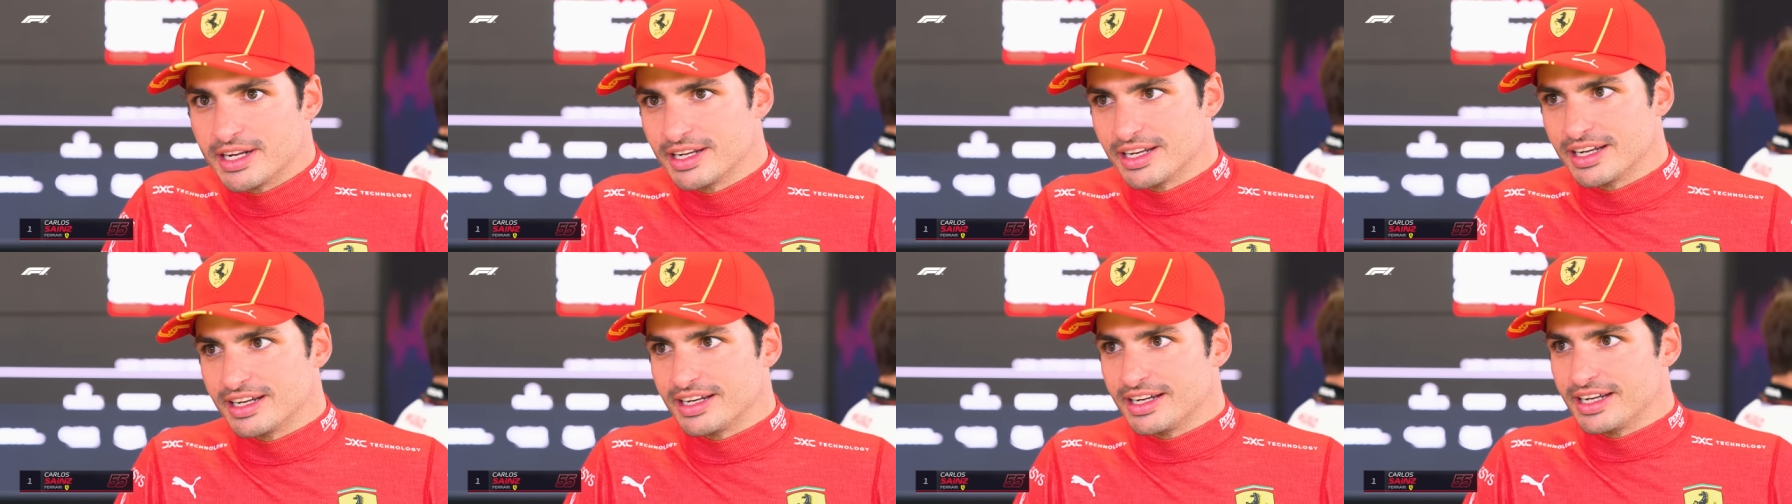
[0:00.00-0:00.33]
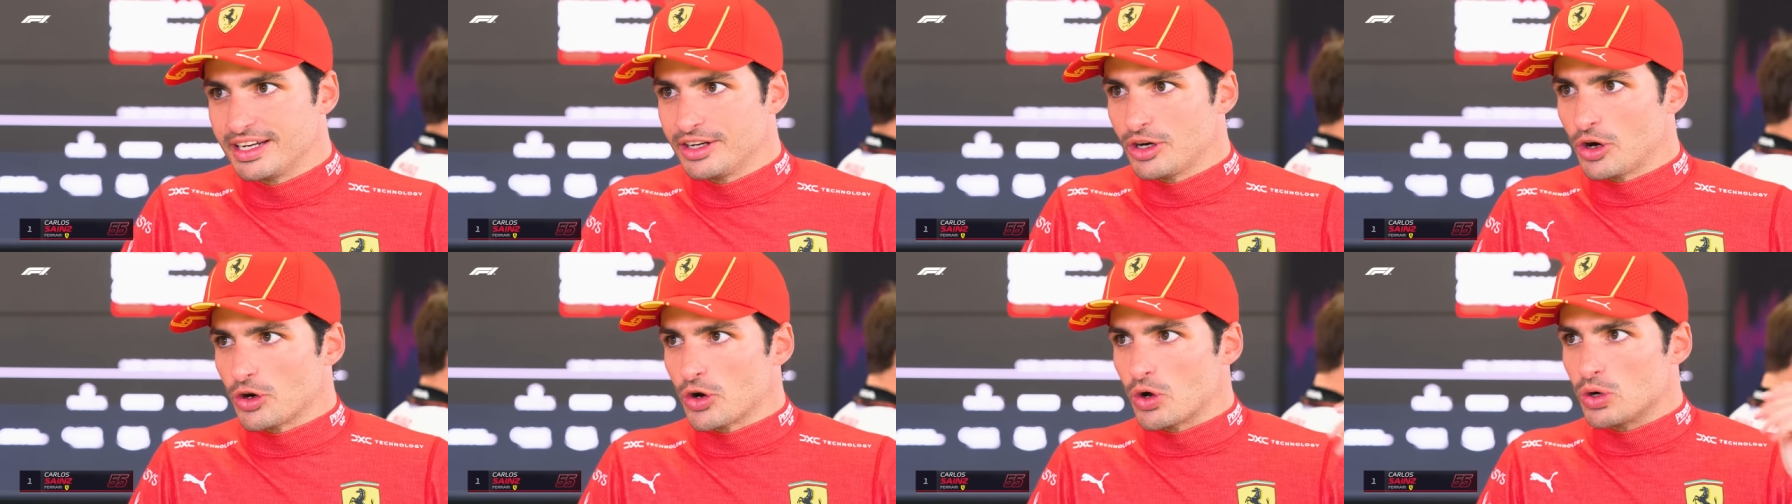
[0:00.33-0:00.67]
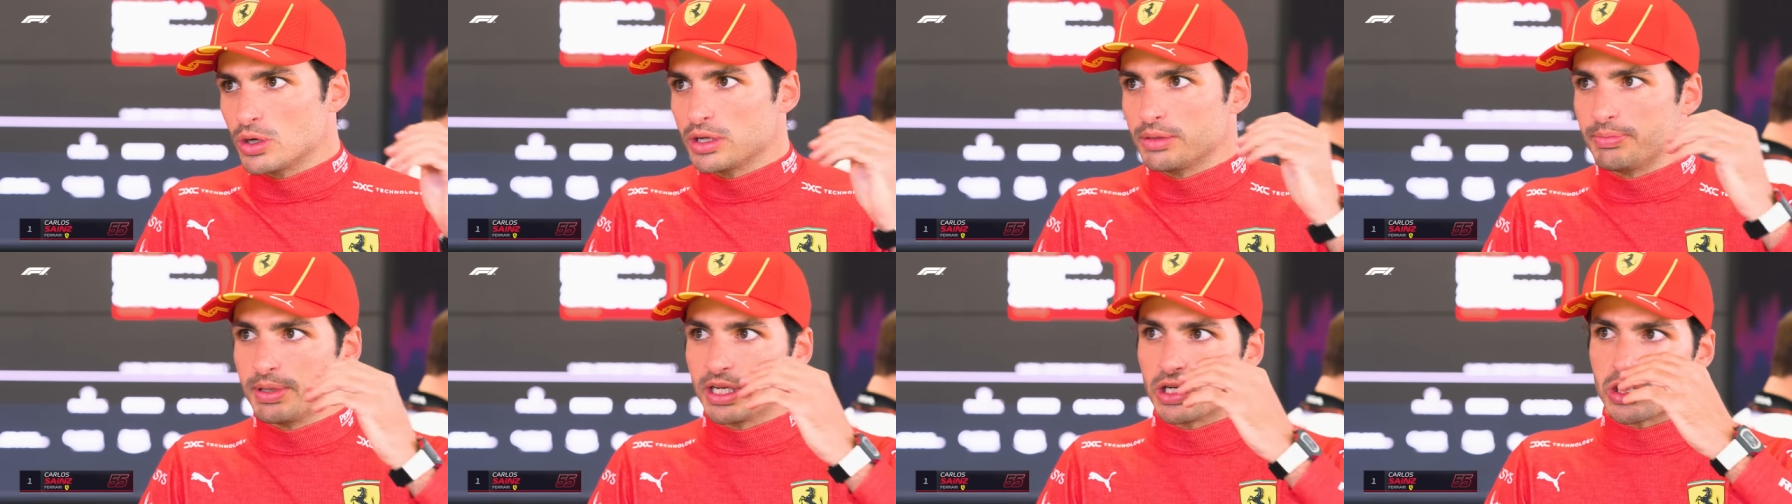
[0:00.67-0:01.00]
and uh, not
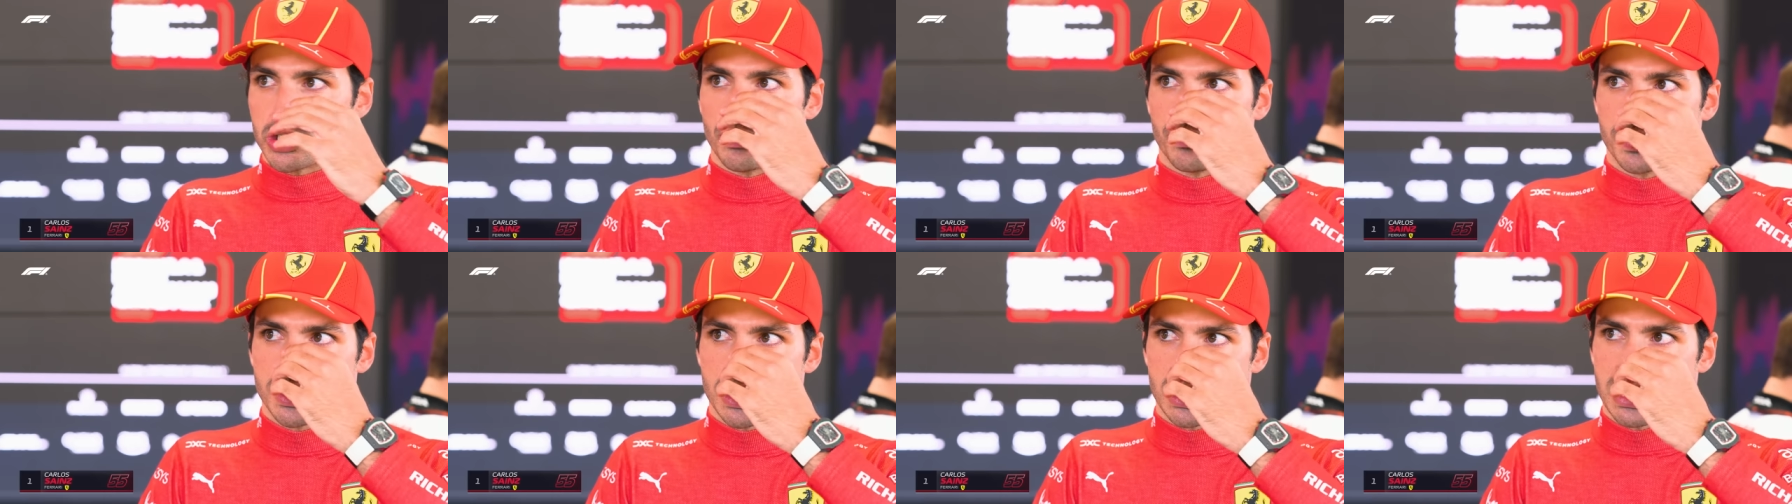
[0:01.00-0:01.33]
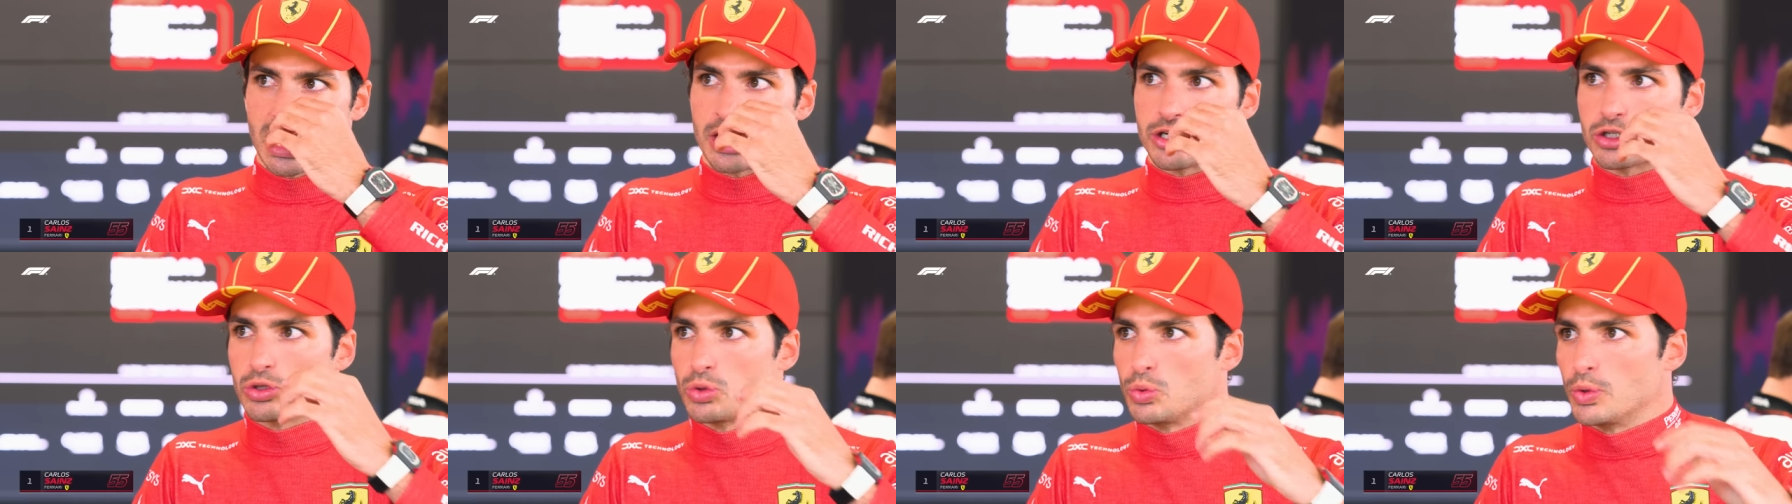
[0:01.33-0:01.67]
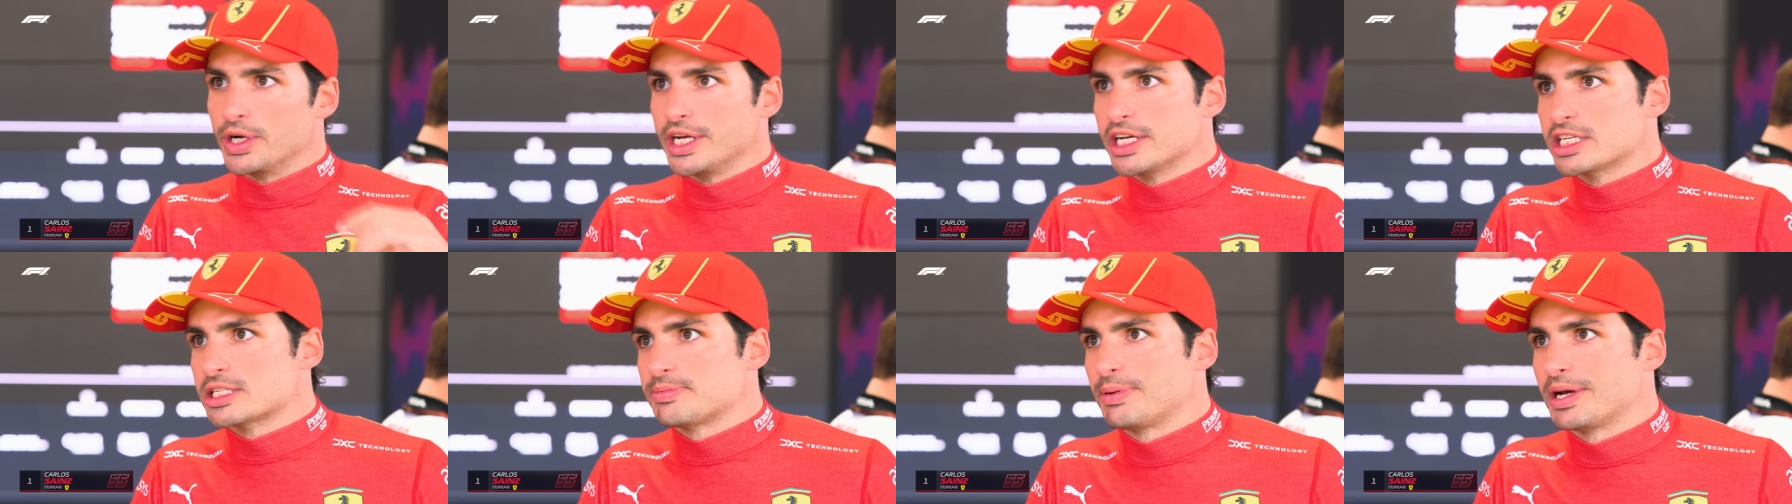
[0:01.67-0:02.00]
only because of these last two
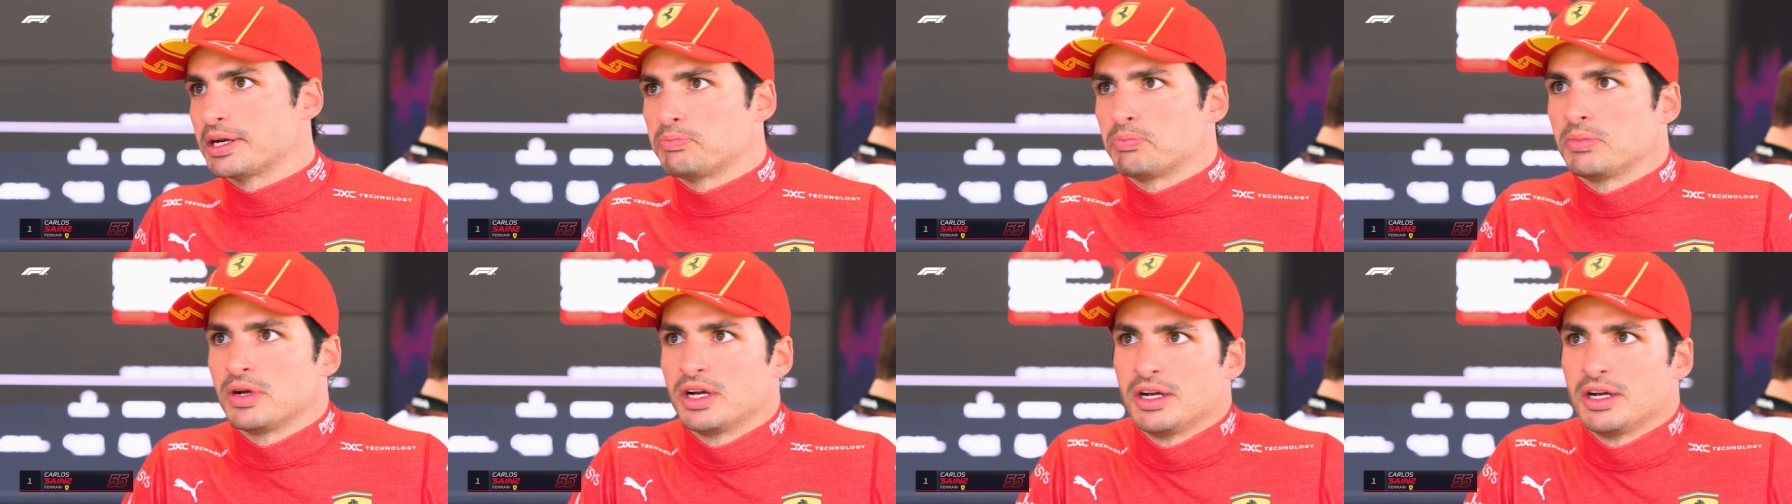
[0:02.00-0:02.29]
weeks, but